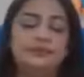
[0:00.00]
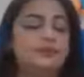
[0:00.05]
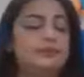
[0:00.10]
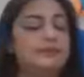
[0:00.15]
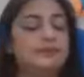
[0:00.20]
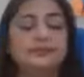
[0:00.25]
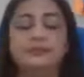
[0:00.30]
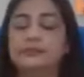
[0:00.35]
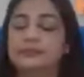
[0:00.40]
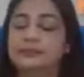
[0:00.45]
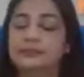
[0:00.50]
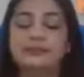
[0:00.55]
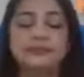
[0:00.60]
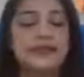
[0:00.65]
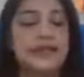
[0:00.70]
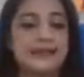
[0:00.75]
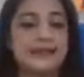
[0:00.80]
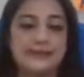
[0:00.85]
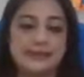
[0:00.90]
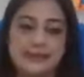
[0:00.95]

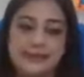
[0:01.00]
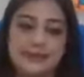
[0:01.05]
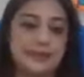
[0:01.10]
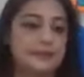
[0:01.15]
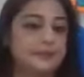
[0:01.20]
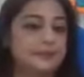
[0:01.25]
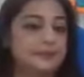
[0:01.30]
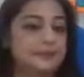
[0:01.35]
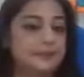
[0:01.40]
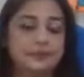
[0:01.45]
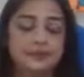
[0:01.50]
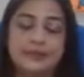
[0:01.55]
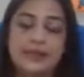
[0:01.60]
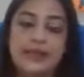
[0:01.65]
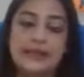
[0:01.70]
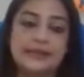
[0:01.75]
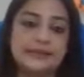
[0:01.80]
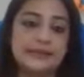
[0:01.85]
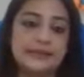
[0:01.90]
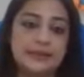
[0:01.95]

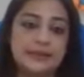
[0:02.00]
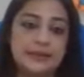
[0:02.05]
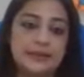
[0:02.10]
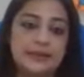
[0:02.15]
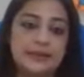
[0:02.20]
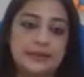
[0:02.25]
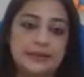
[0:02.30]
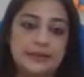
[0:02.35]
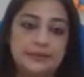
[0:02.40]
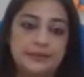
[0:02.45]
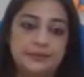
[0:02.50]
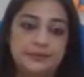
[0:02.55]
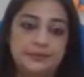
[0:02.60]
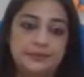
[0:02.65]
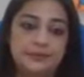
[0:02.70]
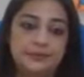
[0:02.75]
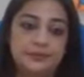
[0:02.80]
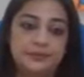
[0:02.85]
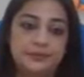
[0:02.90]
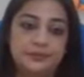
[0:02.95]

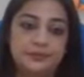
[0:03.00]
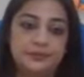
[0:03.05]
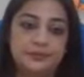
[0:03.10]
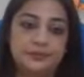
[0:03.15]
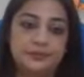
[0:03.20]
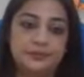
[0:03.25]
(silent)